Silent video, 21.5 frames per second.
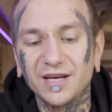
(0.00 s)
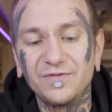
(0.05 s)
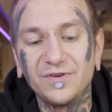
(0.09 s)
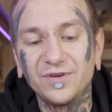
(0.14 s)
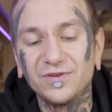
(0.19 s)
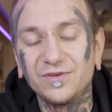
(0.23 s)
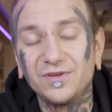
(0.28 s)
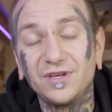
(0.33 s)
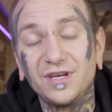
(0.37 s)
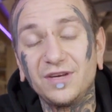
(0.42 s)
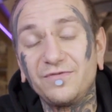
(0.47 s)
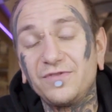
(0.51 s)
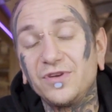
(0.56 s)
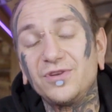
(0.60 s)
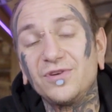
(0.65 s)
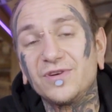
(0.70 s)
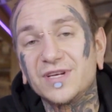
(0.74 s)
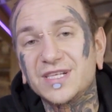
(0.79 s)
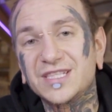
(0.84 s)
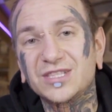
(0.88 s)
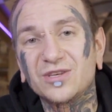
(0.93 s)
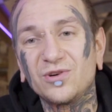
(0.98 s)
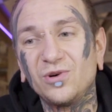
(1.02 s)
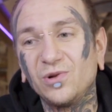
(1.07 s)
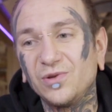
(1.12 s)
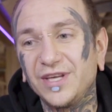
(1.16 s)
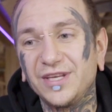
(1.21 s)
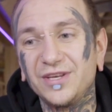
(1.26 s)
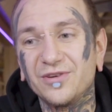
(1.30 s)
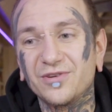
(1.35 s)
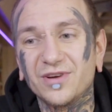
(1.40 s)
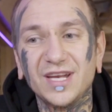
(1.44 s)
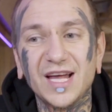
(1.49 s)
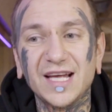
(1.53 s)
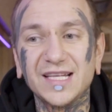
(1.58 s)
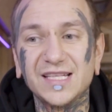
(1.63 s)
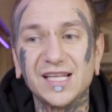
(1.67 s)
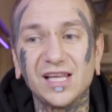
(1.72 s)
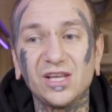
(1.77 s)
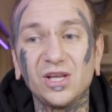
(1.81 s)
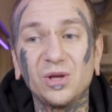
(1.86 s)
If you're doing school, then you can add a